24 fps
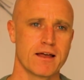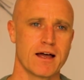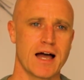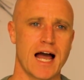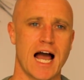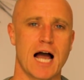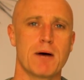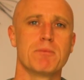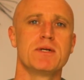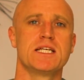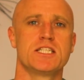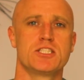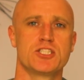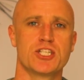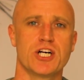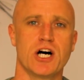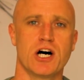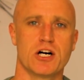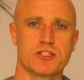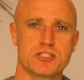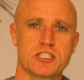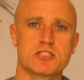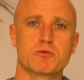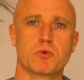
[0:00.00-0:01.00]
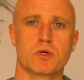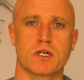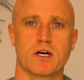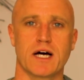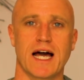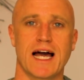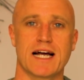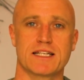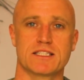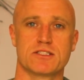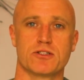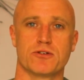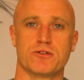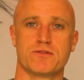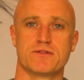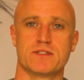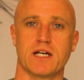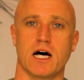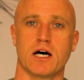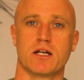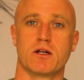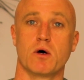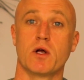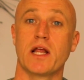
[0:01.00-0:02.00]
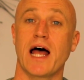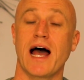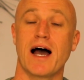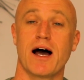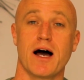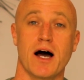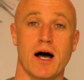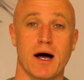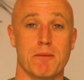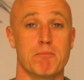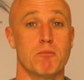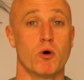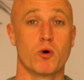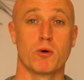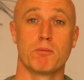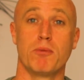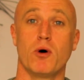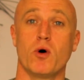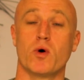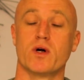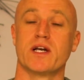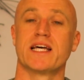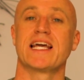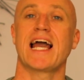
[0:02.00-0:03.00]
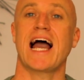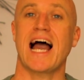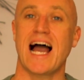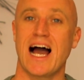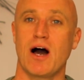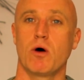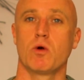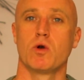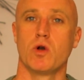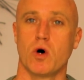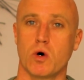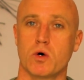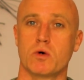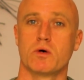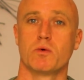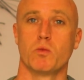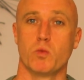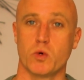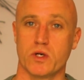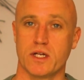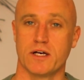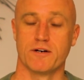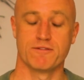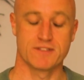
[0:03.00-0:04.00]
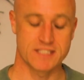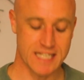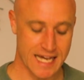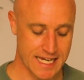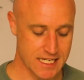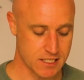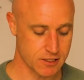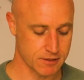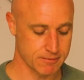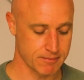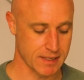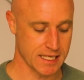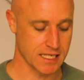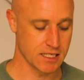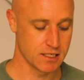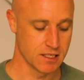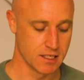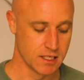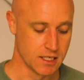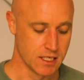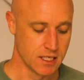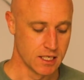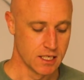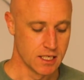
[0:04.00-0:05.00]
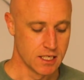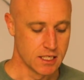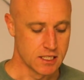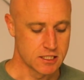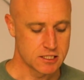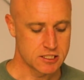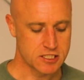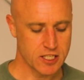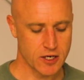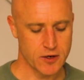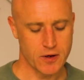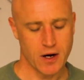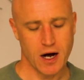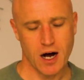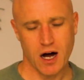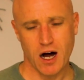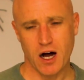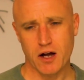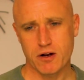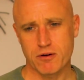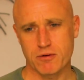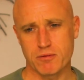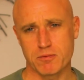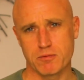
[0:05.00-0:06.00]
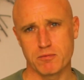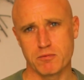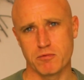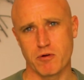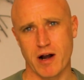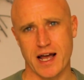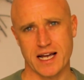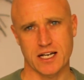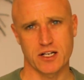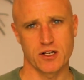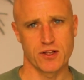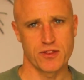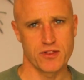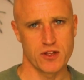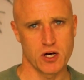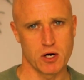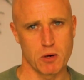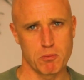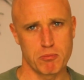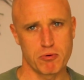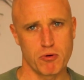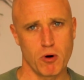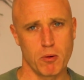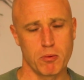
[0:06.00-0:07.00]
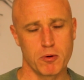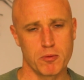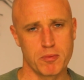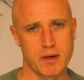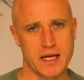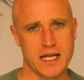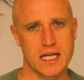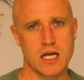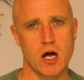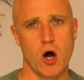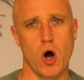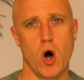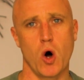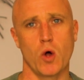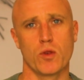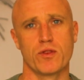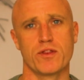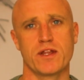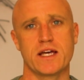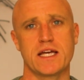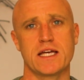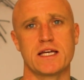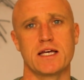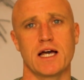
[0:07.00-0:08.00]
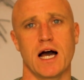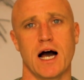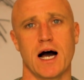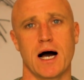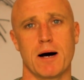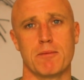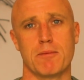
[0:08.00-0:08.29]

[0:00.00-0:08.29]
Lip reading: how many charges would I had to have done? And more importantly, how long would it have taken me? So I reckon that probably on the